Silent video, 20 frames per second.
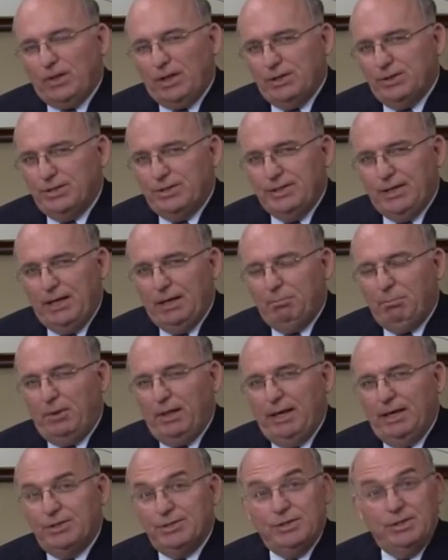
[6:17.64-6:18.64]
to take
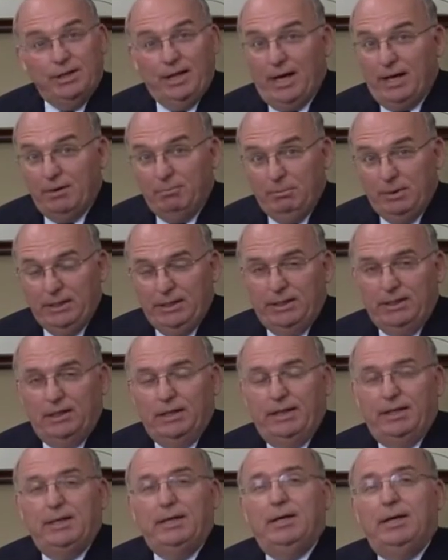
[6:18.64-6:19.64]
place not
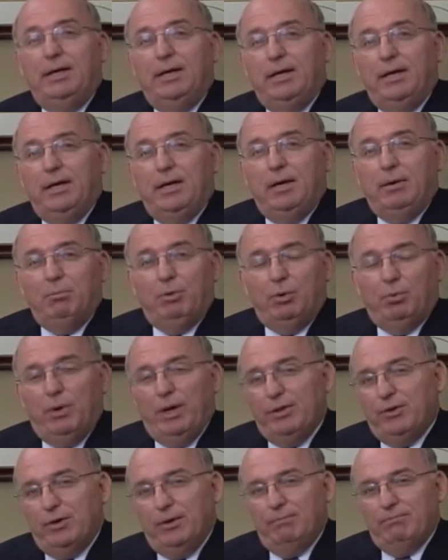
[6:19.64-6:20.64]
immediately, but
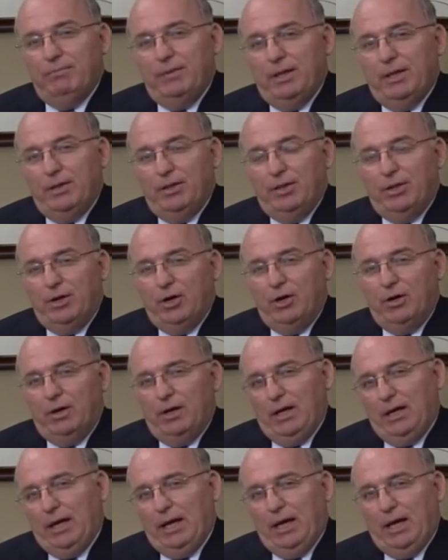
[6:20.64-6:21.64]
rather they're
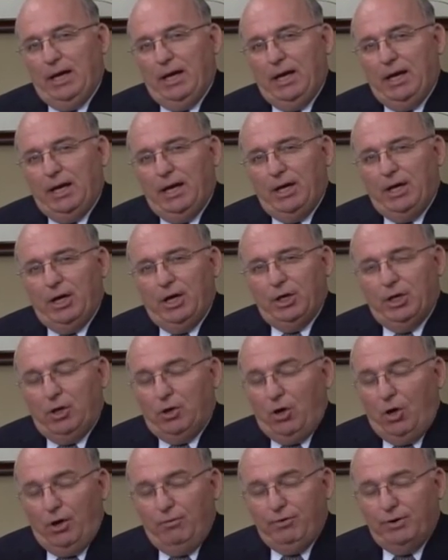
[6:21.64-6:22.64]

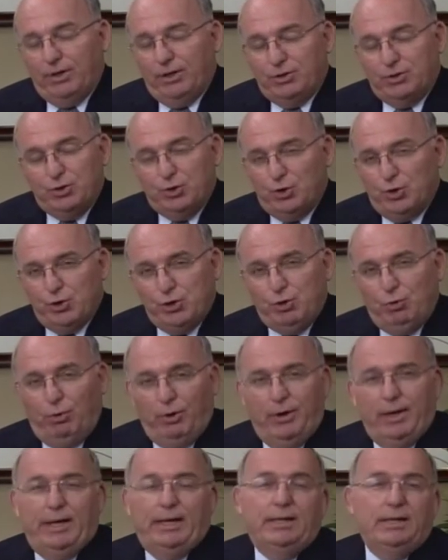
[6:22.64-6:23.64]
often a
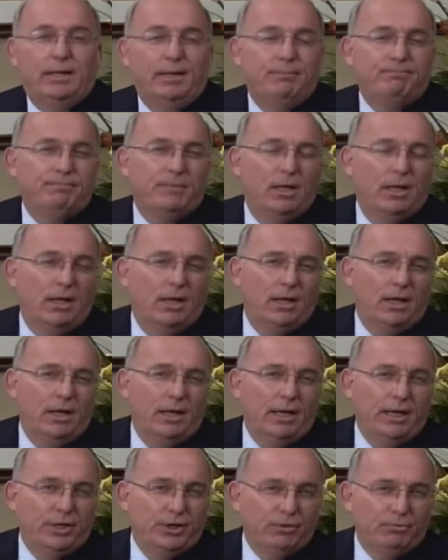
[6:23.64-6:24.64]
tertiary
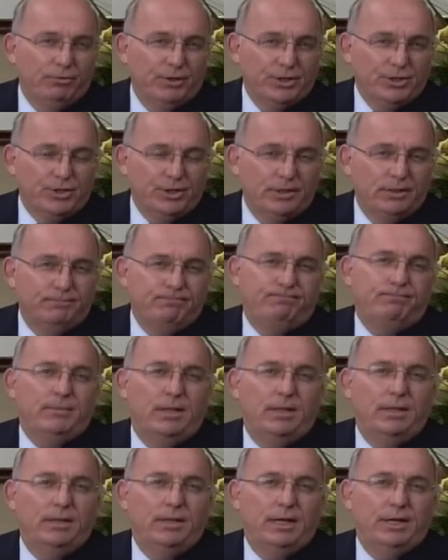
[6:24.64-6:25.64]
intervention
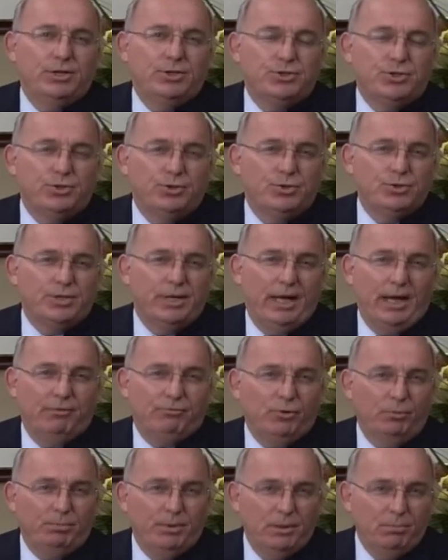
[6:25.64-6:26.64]
that is used after
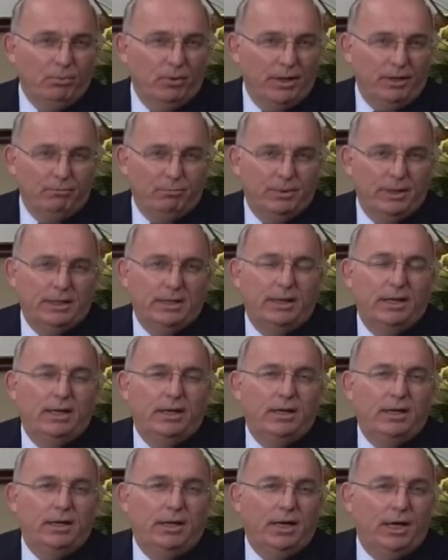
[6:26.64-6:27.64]
people have been
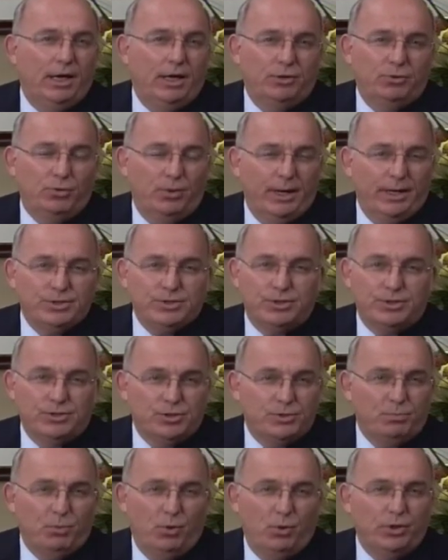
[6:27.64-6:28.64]
addressed and
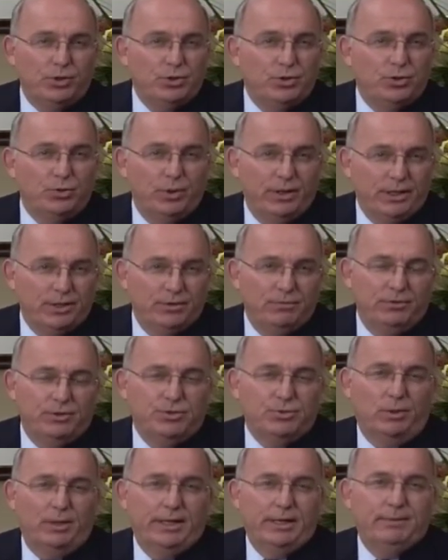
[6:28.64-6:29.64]
spoken to
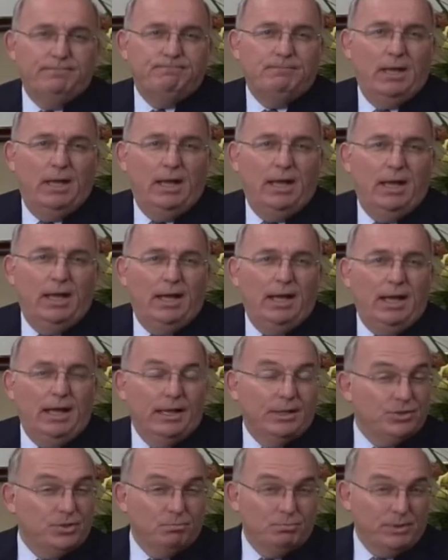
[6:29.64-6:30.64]
individually, and
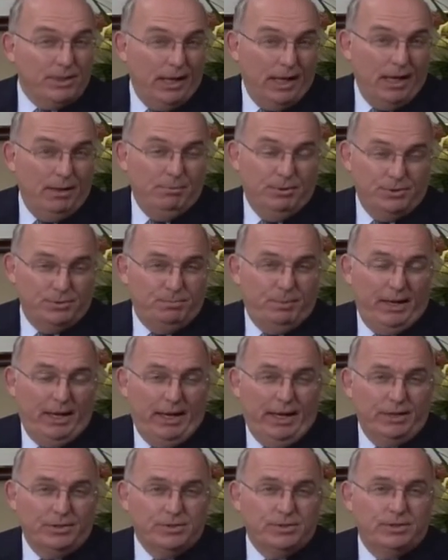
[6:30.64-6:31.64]
some time has
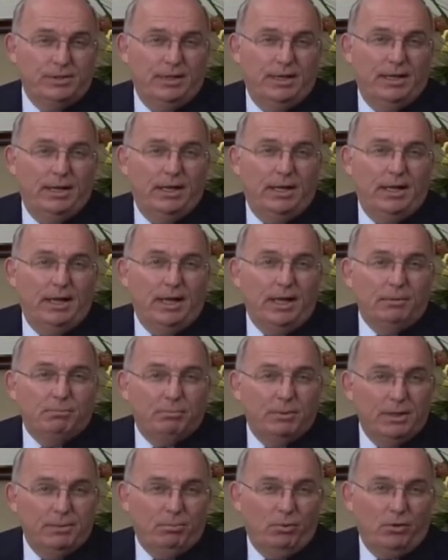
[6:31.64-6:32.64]
passed, and
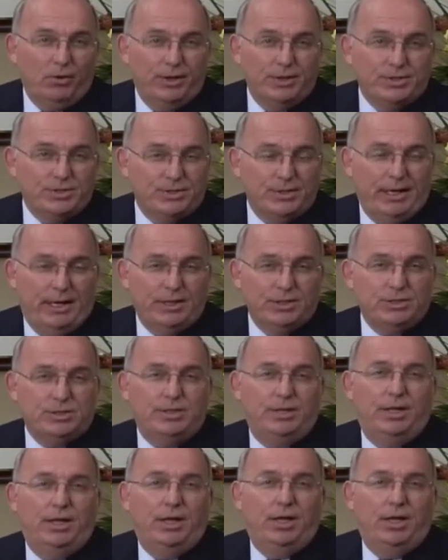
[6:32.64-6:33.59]
people are assessed